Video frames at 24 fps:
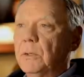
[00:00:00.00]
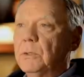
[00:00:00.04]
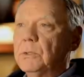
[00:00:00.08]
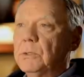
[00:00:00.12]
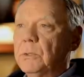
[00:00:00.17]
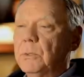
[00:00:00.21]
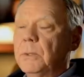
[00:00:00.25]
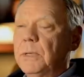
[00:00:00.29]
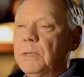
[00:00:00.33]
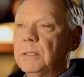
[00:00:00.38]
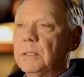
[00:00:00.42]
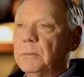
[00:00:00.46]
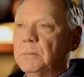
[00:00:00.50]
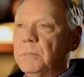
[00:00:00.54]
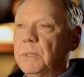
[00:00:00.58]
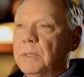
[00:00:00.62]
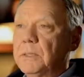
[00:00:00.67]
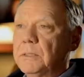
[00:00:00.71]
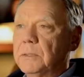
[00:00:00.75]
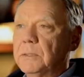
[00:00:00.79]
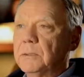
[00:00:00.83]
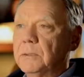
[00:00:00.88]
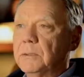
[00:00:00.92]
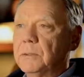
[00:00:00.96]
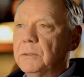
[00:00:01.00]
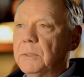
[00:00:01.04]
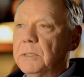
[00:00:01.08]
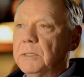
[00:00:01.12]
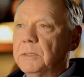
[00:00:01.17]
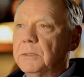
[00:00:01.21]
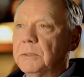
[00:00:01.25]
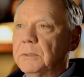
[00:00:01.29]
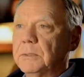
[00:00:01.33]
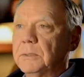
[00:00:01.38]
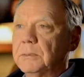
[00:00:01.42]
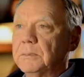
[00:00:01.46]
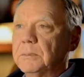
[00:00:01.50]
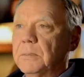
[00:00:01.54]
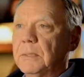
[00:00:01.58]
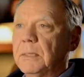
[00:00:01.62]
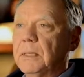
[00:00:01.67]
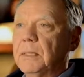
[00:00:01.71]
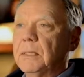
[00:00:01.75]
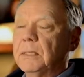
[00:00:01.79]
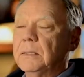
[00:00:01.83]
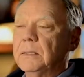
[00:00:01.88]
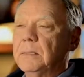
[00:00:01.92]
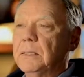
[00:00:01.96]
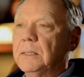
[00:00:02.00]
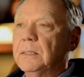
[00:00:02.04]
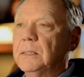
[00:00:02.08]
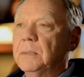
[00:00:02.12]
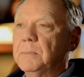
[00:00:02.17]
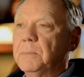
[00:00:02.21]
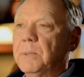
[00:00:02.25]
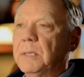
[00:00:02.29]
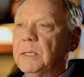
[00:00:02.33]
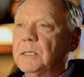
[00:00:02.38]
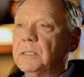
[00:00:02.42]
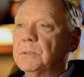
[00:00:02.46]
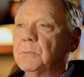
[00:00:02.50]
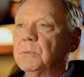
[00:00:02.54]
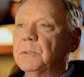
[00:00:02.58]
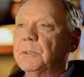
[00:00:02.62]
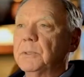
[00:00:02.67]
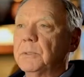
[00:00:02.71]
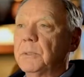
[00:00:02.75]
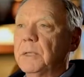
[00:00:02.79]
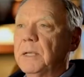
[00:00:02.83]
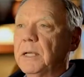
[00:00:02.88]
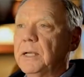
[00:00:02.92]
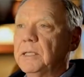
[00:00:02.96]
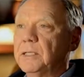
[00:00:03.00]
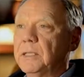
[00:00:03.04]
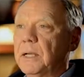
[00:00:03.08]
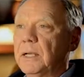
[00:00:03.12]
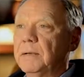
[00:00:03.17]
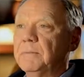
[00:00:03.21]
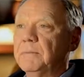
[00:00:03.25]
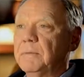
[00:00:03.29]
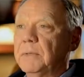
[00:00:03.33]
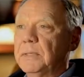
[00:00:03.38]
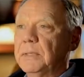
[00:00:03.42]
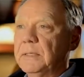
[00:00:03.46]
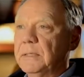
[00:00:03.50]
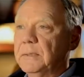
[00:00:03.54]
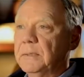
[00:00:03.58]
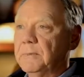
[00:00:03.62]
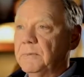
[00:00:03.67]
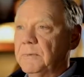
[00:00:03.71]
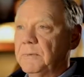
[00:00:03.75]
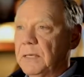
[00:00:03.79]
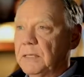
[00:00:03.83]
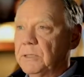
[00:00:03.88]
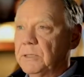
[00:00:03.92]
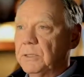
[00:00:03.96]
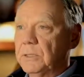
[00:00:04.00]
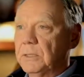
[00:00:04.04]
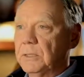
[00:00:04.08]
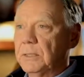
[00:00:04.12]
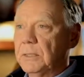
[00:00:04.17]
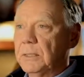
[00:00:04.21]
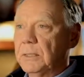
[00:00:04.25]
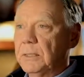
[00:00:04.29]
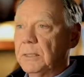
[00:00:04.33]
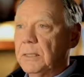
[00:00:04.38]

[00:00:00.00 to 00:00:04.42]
those who had the best nutrition did the best with their HIV infection.